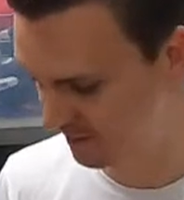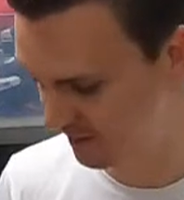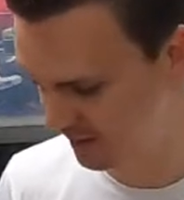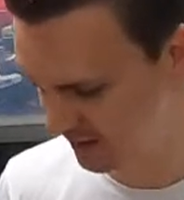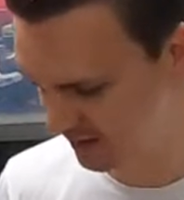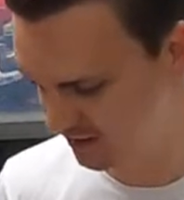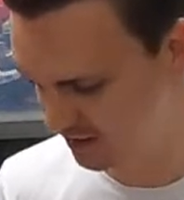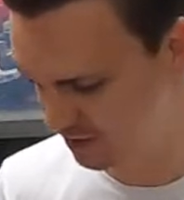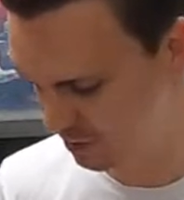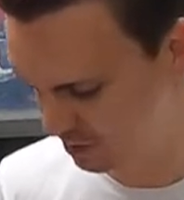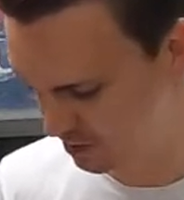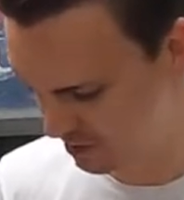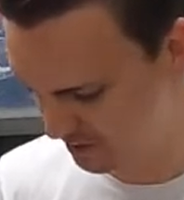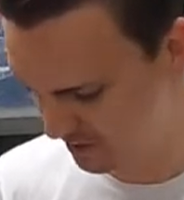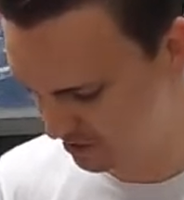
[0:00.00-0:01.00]
because they're
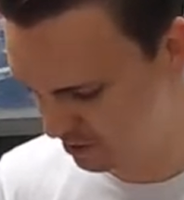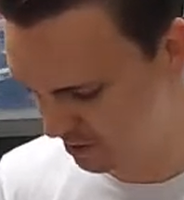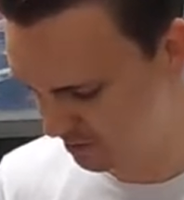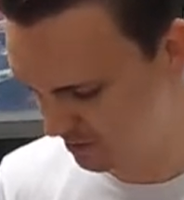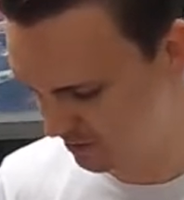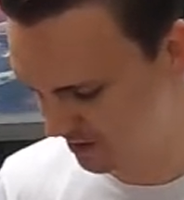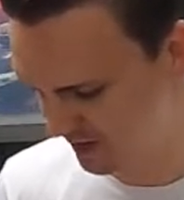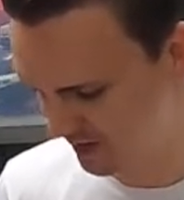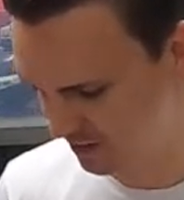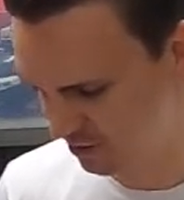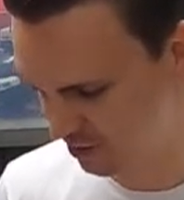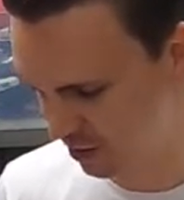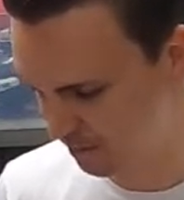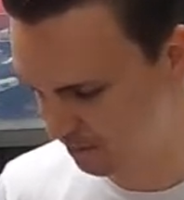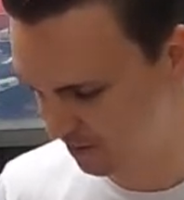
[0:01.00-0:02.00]
also my Shopify
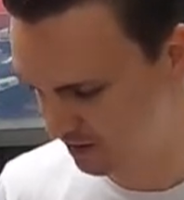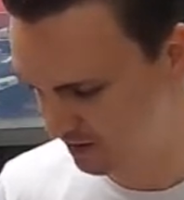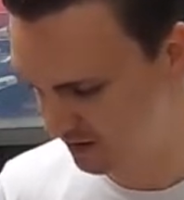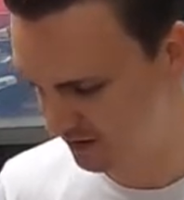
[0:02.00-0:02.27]
shop.